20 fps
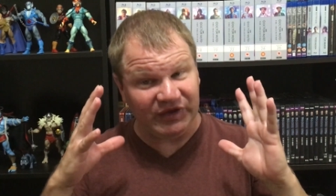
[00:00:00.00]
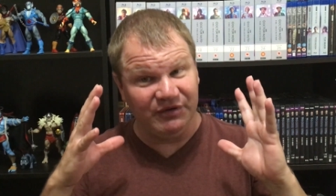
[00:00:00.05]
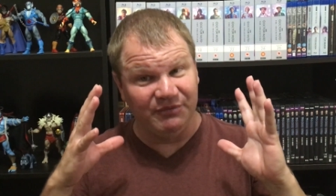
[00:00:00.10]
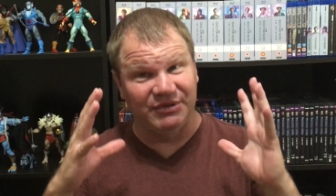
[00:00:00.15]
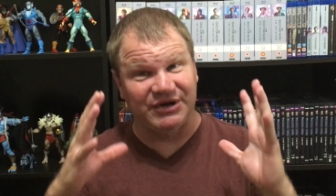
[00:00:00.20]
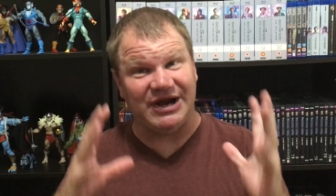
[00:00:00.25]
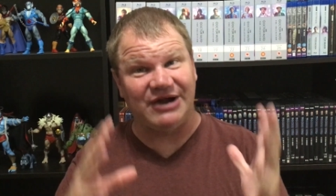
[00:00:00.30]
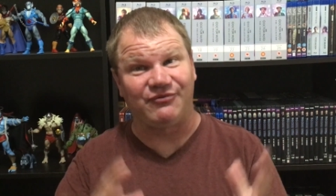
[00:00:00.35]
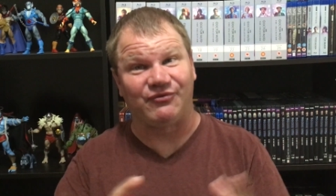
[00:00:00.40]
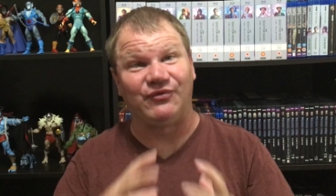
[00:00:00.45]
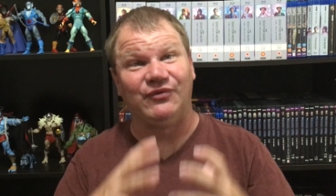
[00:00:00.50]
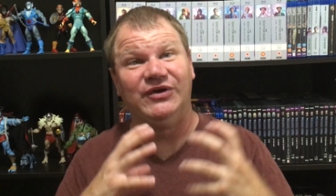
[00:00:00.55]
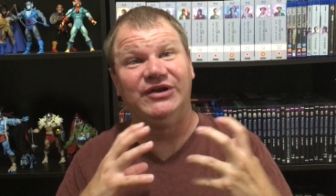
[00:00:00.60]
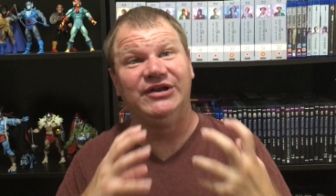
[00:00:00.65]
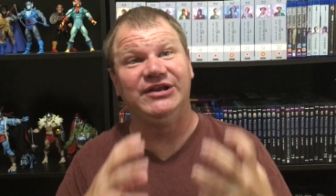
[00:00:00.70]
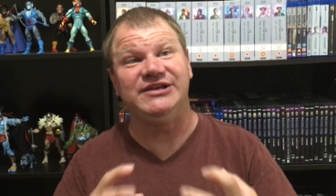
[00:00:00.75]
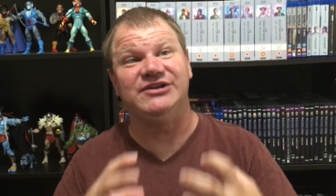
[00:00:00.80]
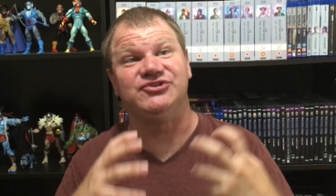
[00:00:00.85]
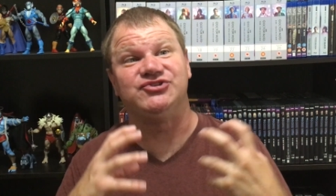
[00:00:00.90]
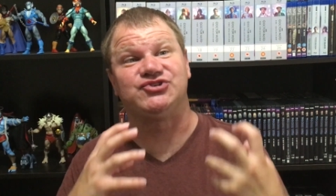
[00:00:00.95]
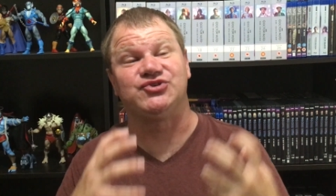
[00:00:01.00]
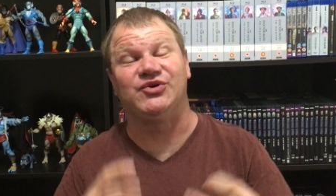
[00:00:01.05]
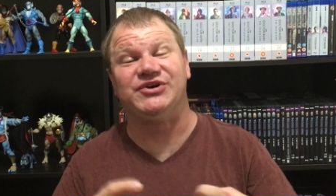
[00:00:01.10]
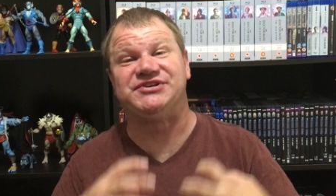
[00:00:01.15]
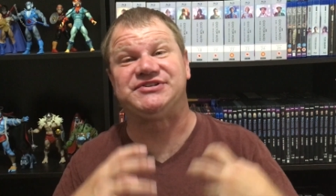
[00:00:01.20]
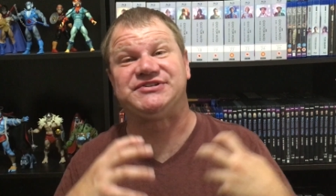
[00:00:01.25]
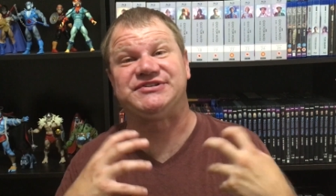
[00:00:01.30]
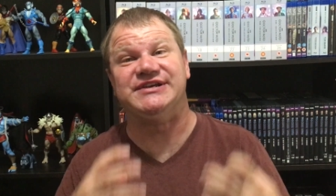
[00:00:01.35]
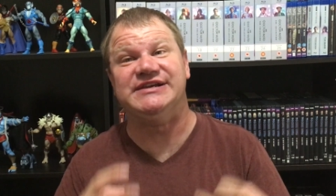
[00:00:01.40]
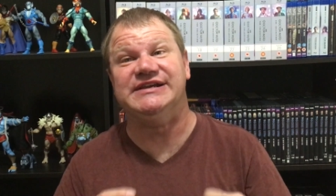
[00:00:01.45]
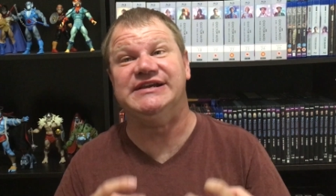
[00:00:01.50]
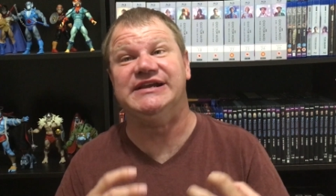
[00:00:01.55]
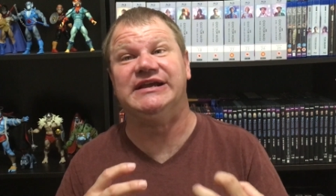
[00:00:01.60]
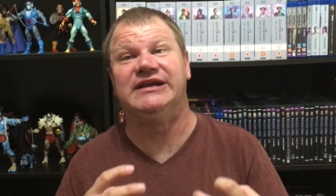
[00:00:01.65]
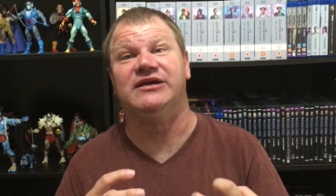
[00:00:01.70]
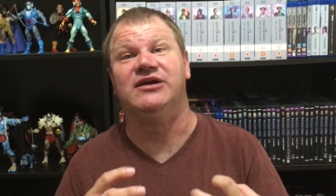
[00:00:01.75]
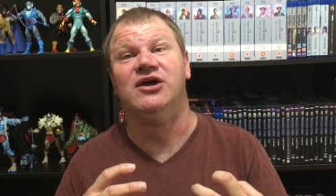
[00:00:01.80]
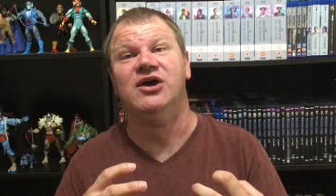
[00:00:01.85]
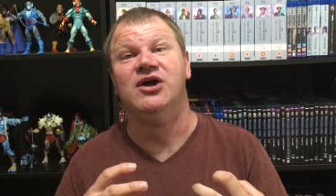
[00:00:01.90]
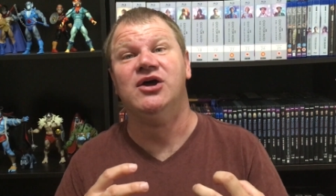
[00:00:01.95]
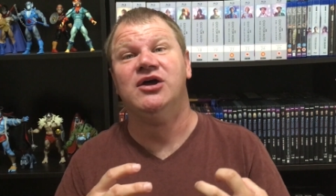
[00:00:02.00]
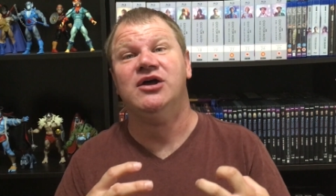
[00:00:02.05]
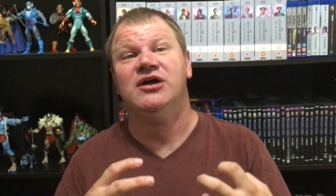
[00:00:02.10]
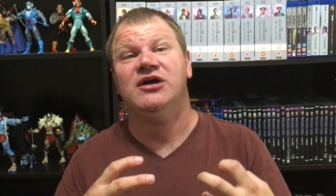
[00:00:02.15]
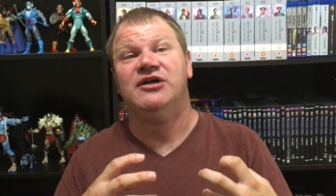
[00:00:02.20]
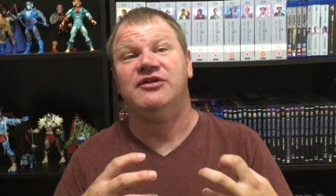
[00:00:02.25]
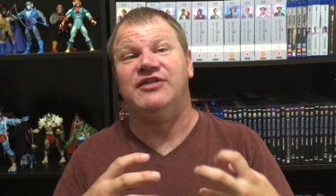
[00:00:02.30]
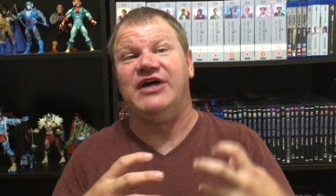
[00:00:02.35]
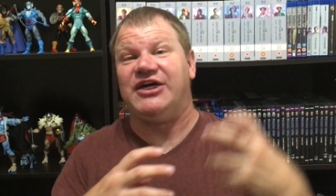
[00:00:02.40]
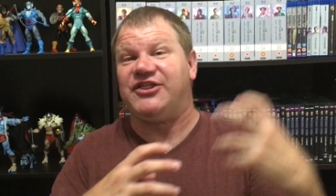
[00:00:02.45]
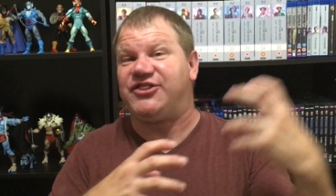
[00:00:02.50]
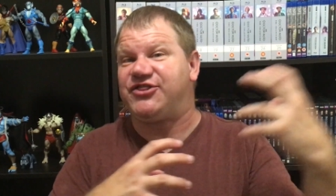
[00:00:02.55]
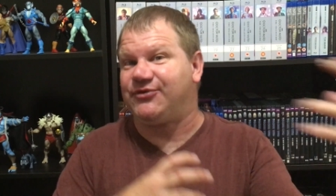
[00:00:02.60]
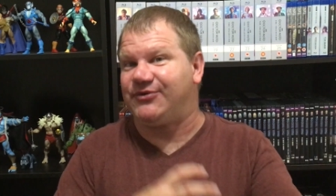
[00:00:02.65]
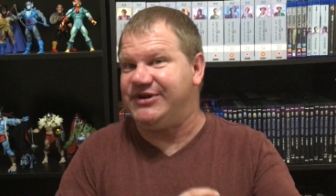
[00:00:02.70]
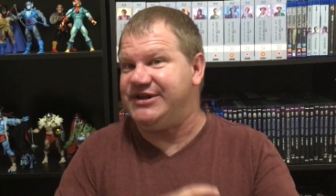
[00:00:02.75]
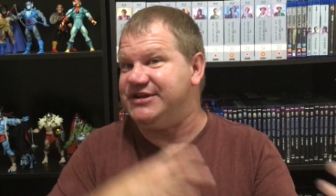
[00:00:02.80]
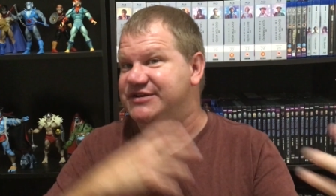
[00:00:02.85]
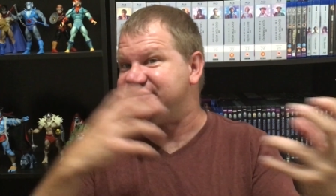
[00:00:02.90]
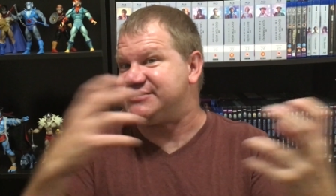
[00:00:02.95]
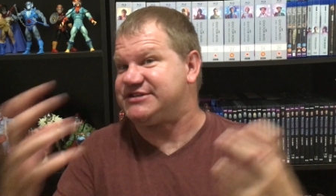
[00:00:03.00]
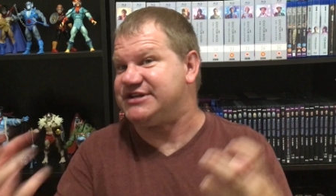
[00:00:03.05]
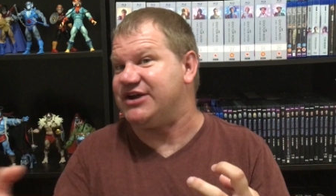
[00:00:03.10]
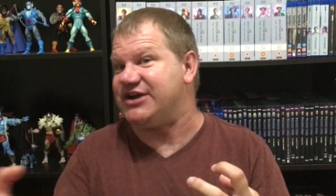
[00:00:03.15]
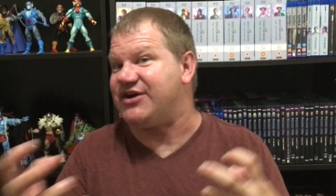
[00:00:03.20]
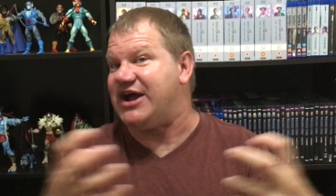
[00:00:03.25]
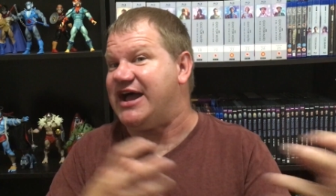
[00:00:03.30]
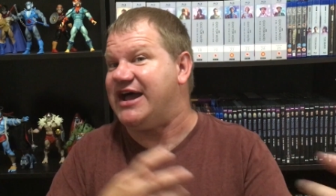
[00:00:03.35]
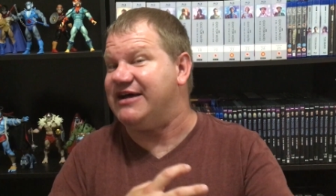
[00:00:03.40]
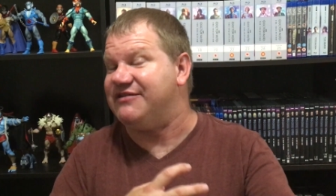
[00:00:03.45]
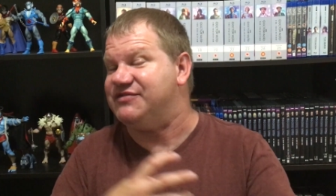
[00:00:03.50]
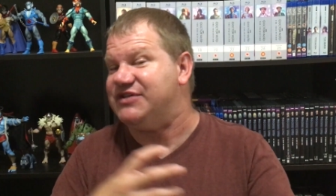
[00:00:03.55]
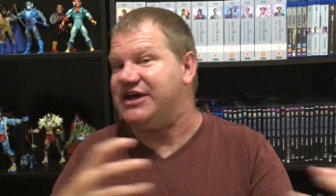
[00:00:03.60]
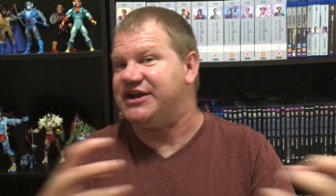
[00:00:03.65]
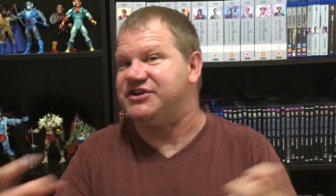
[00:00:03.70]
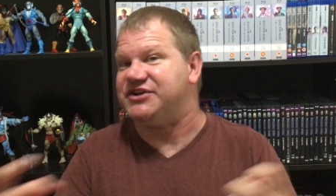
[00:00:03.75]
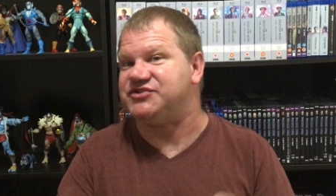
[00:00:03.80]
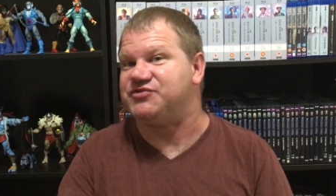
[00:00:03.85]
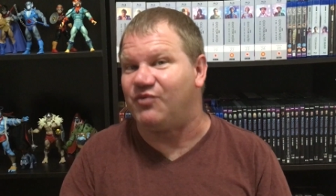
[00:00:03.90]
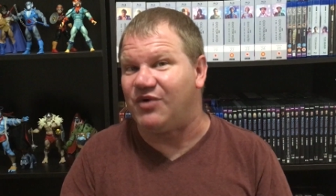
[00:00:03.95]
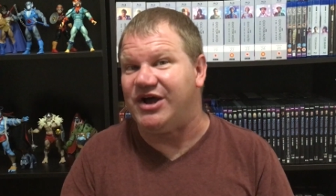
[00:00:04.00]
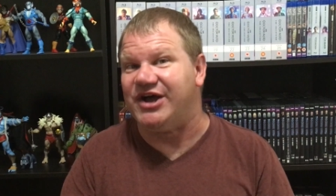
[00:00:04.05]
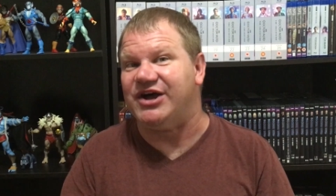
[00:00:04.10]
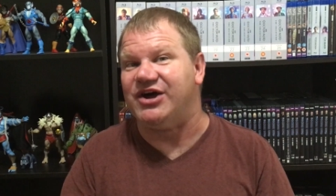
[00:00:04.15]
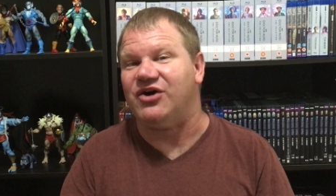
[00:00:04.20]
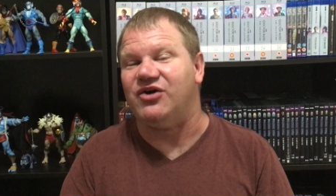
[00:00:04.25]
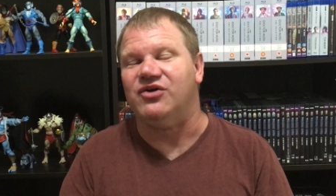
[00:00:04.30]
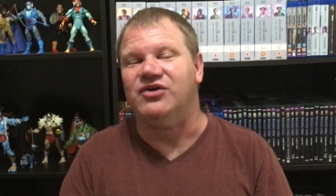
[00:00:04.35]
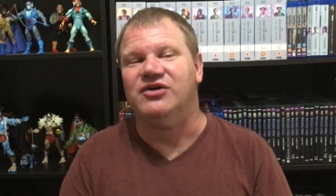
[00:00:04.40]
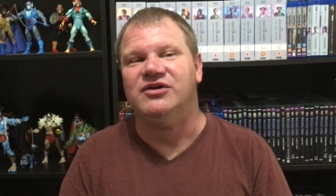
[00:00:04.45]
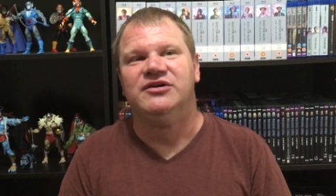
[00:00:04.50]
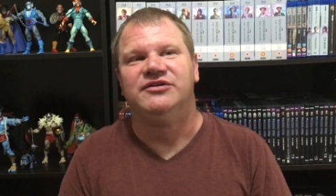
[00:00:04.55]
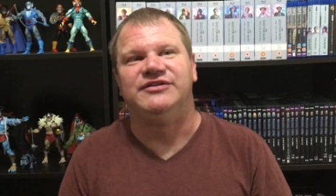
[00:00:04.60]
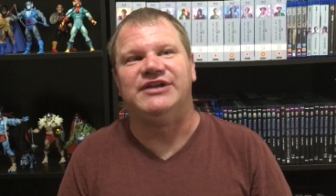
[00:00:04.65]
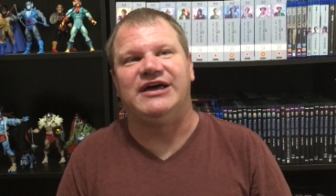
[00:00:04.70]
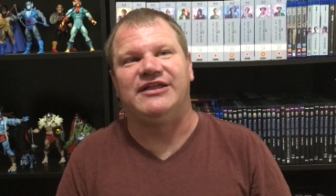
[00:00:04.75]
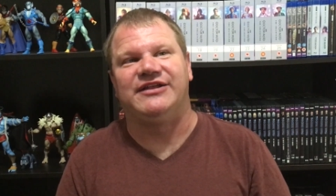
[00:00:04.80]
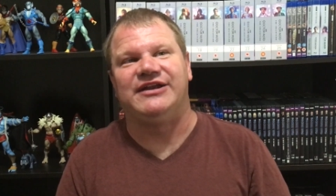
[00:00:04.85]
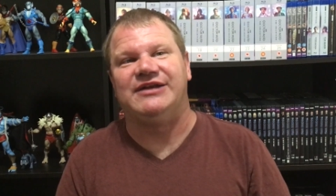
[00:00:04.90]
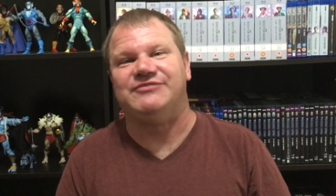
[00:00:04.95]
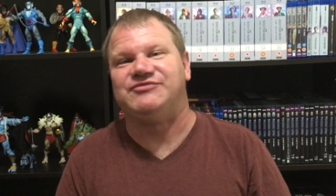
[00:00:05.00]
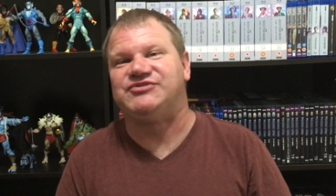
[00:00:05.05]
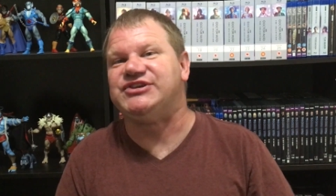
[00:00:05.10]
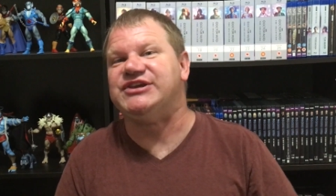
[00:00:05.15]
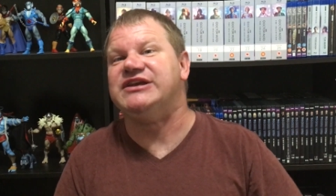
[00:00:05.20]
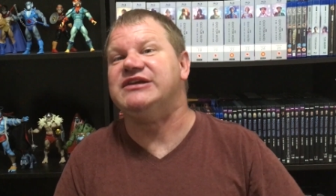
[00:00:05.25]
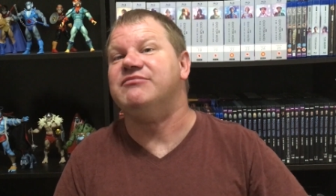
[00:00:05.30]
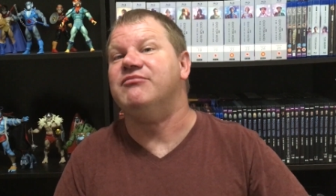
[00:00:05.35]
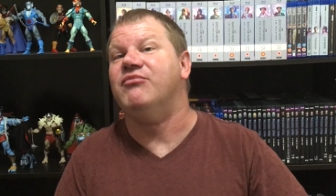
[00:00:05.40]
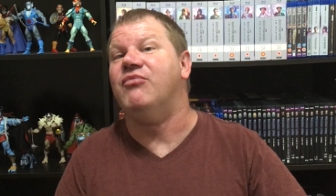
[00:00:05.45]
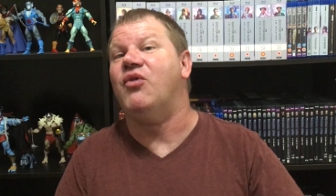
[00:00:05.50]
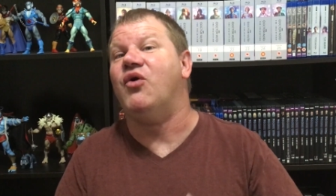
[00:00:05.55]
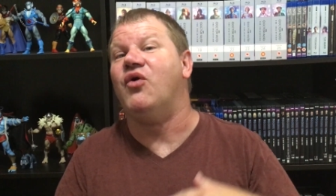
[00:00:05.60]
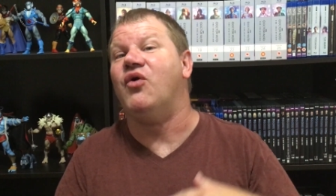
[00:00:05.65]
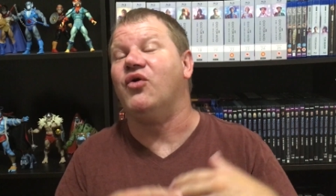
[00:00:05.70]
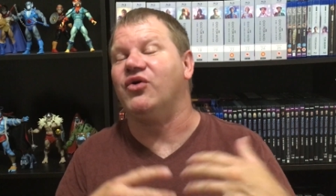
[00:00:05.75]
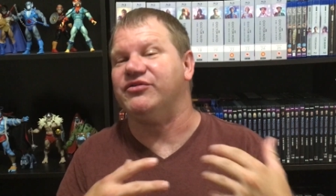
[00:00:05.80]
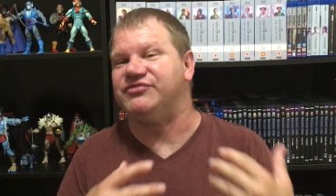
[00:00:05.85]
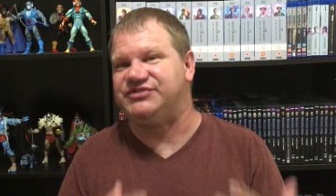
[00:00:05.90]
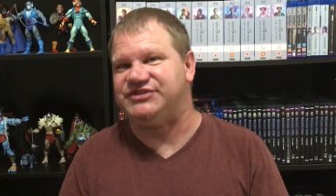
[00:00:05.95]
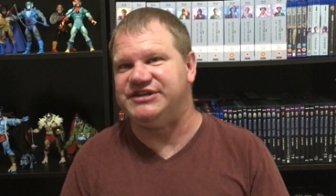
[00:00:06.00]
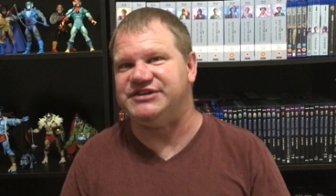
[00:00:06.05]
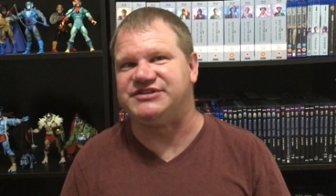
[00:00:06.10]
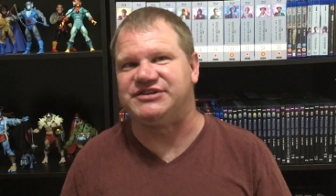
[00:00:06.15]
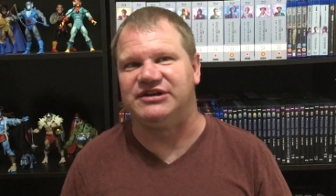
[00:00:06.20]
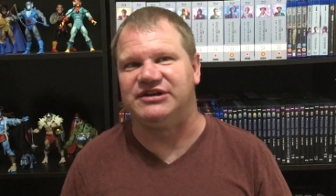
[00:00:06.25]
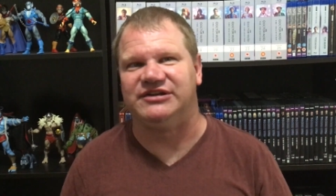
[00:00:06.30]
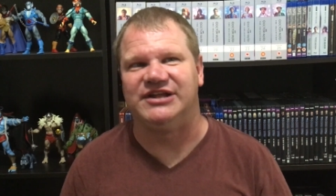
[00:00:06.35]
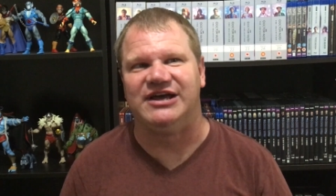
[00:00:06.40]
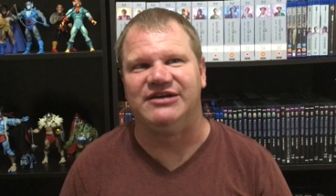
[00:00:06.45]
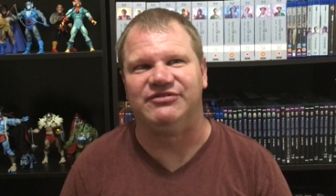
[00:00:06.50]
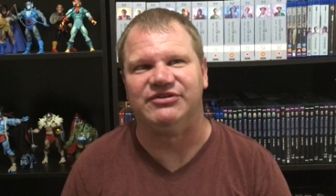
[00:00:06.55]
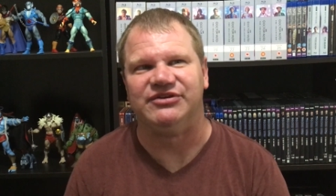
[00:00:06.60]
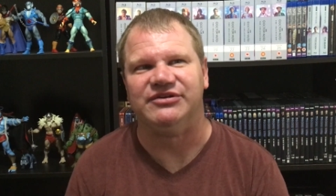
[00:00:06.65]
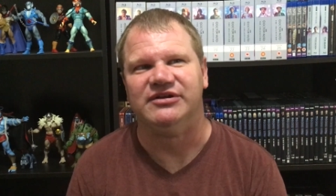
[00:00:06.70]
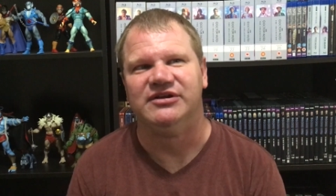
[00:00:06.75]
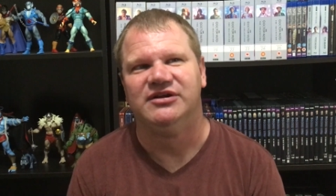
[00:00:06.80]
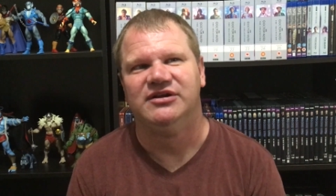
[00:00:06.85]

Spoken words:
But I really enjoy seeing that 3 and Sarah have that as well, now that I'm seeing more of season 11.